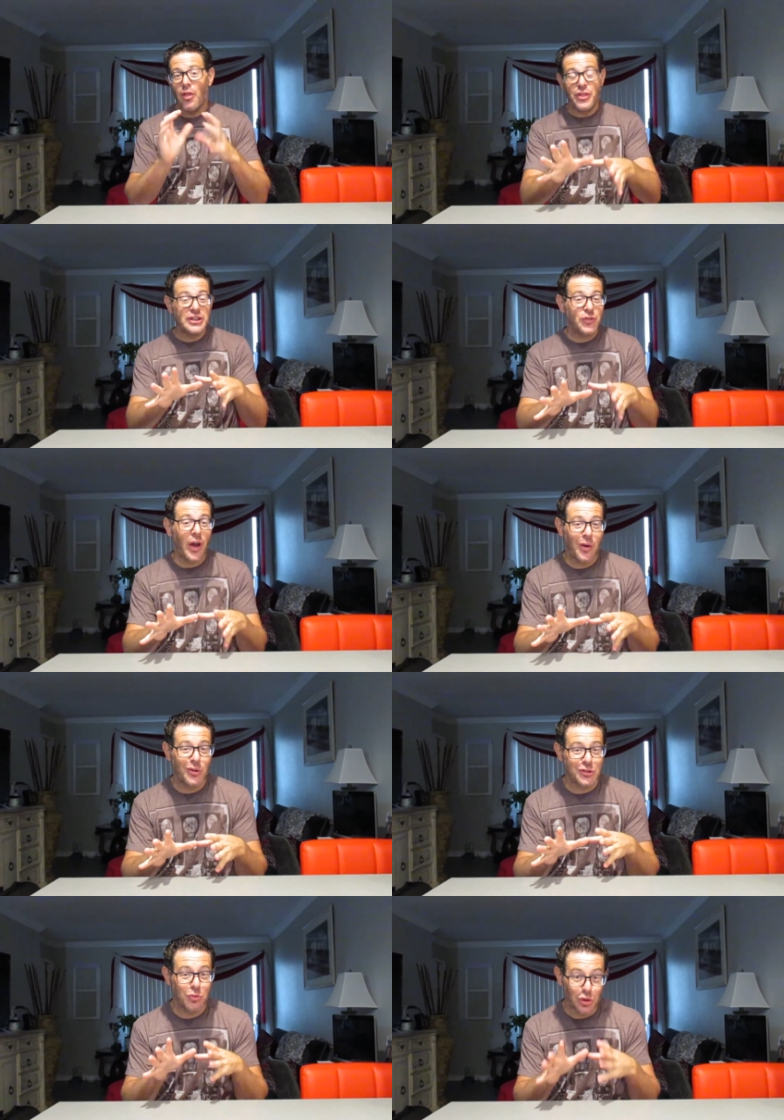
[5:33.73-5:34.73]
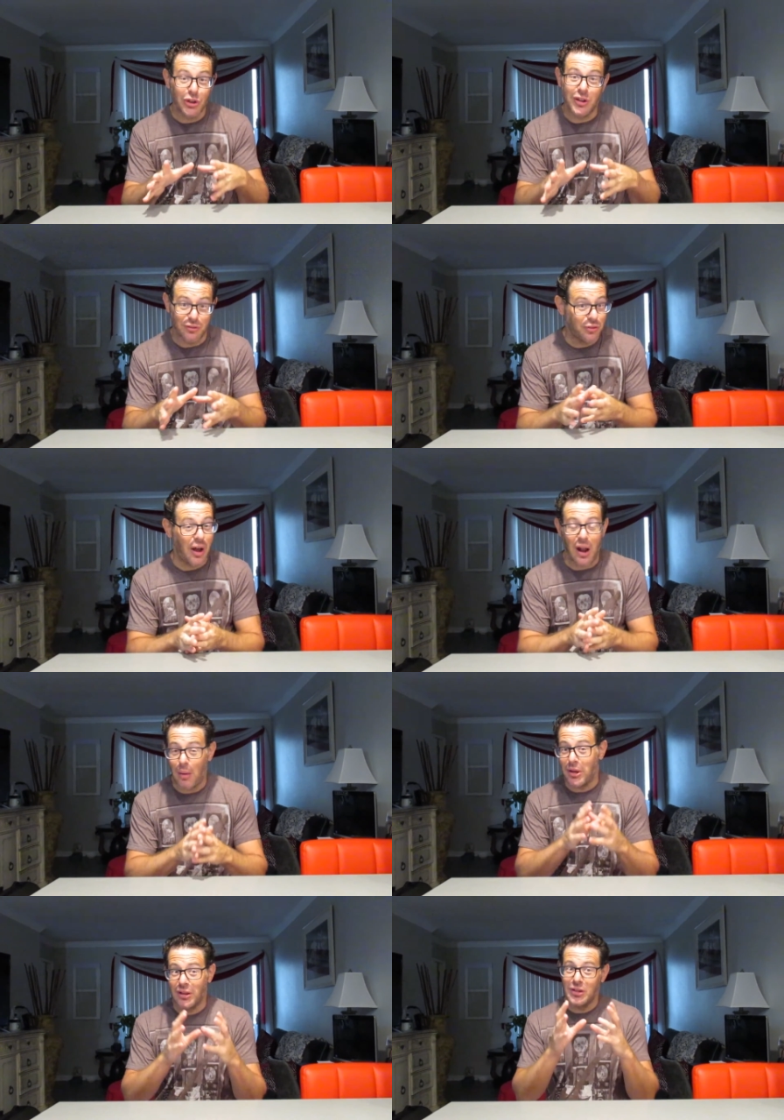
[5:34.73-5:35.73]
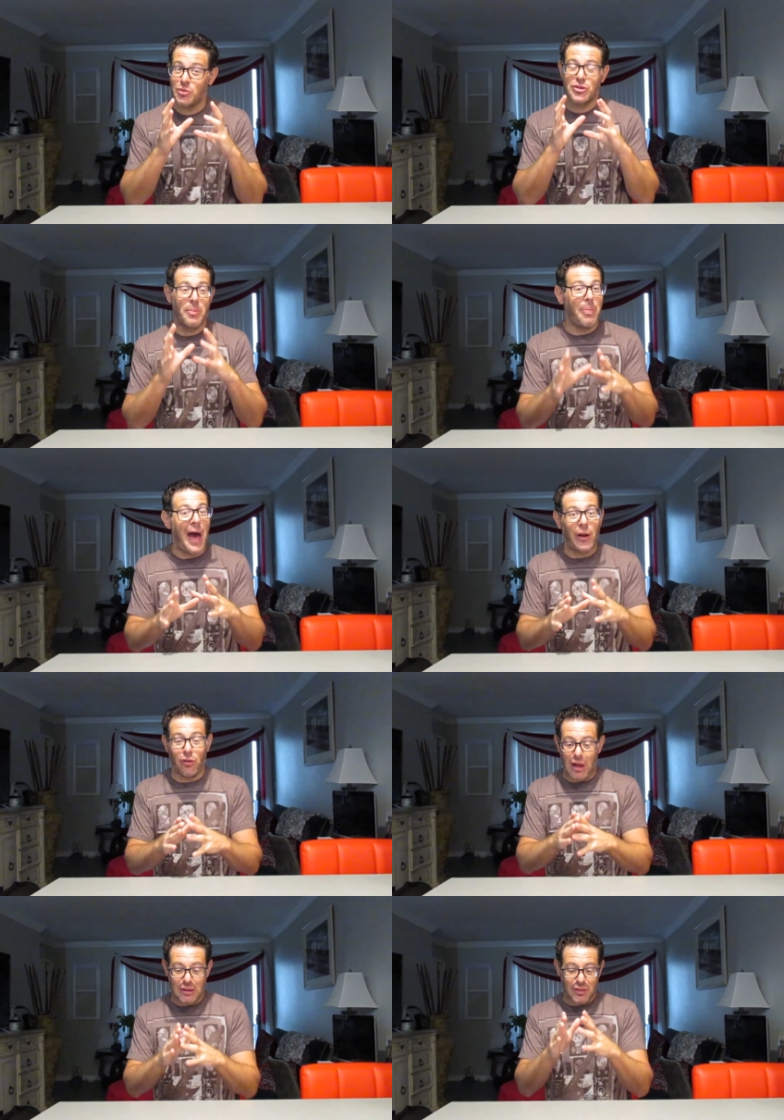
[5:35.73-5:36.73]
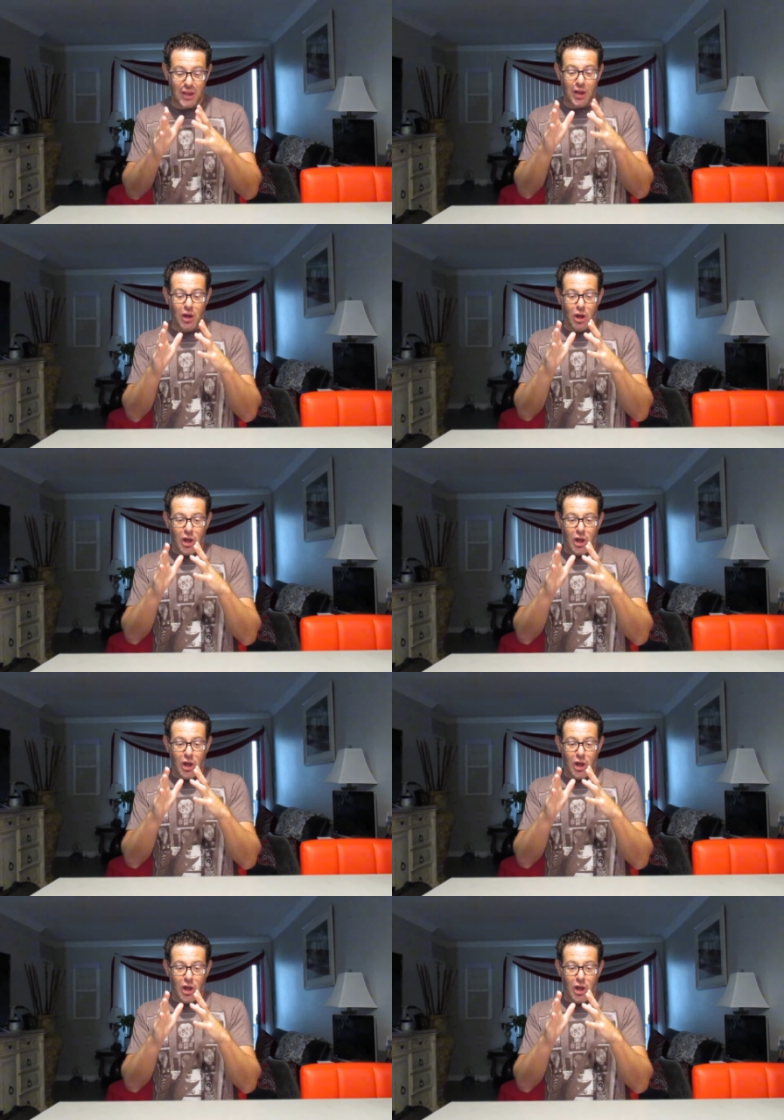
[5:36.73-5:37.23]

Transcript: this fight was a really good fight. I mean, this was a battle. I think